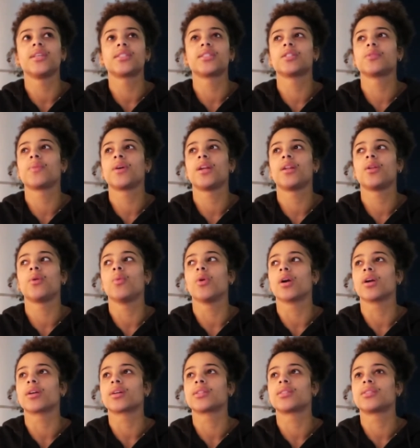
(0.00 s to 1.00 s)
This has been in the
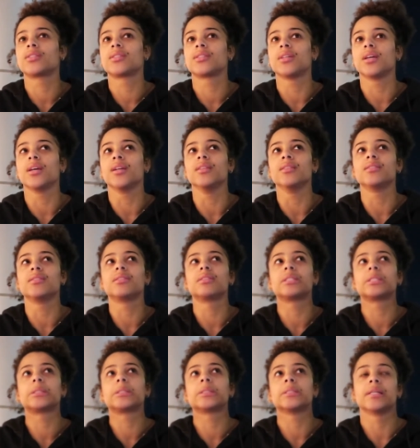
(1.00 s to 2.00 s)
works
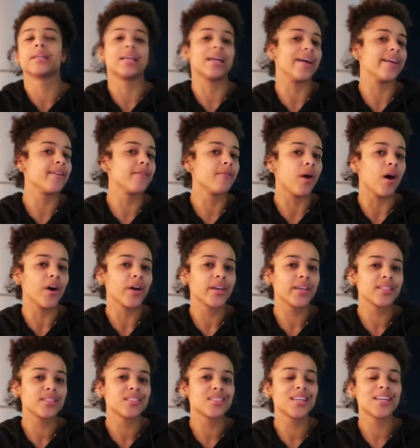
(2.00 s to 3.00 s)
since like end of
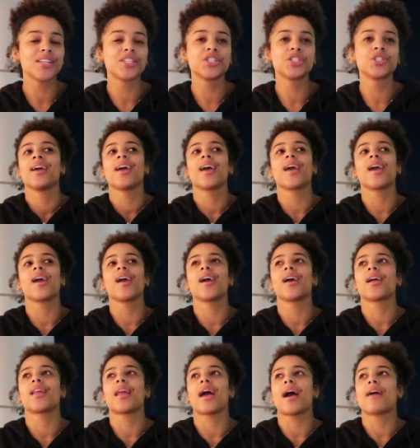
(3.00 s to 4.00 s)
August-ish,
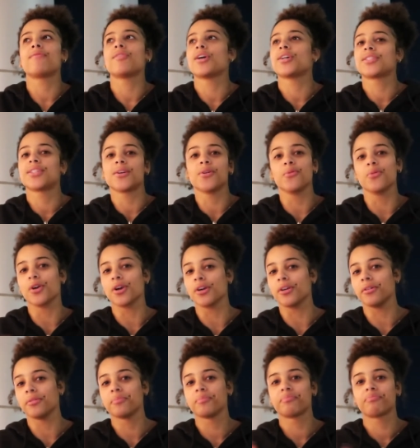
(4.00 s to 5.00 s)
and I've not said a
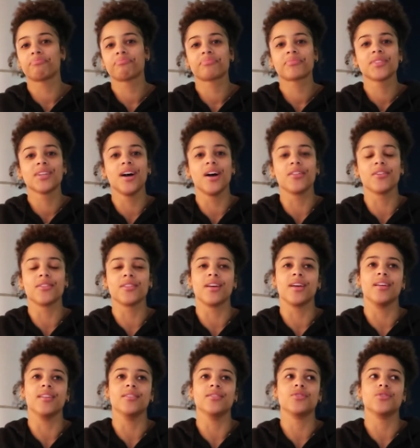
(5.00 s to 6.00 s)
word other
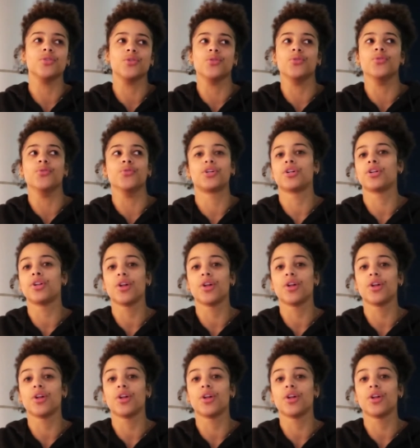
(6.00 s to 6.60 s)
than to